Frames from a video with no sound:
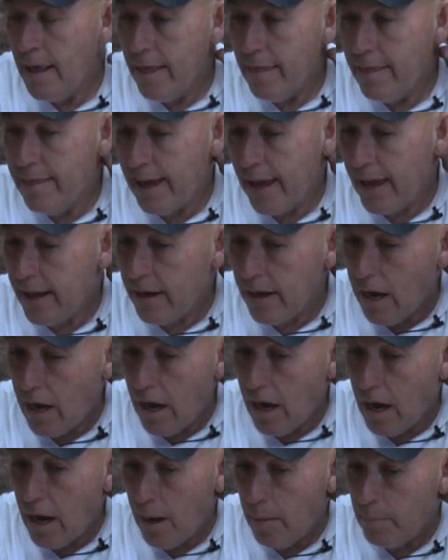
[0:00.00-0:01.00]
then
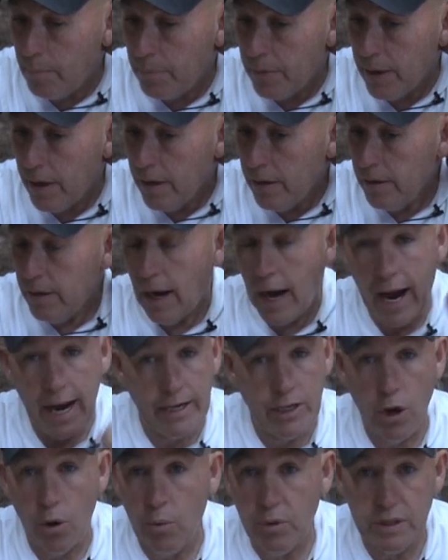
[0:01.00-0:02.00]

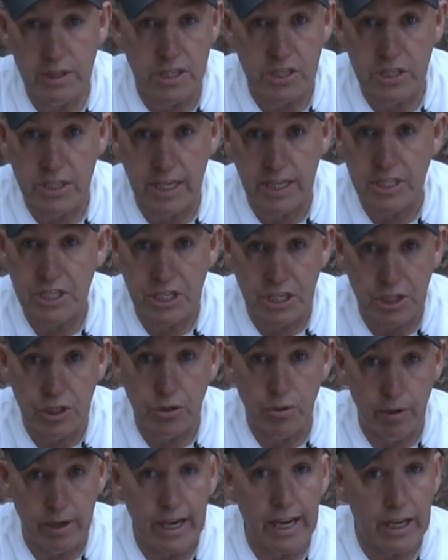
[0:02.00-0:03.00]
I'd go with the 60
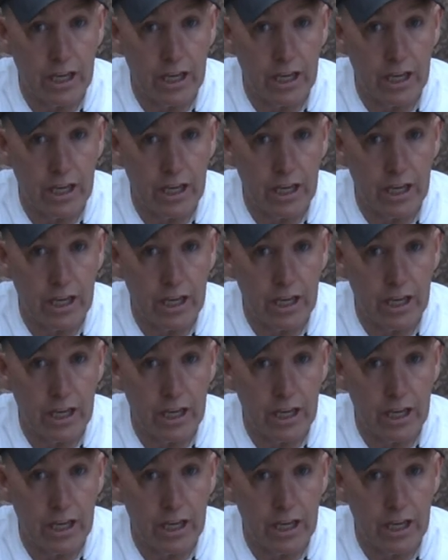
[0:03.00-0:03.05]
degree.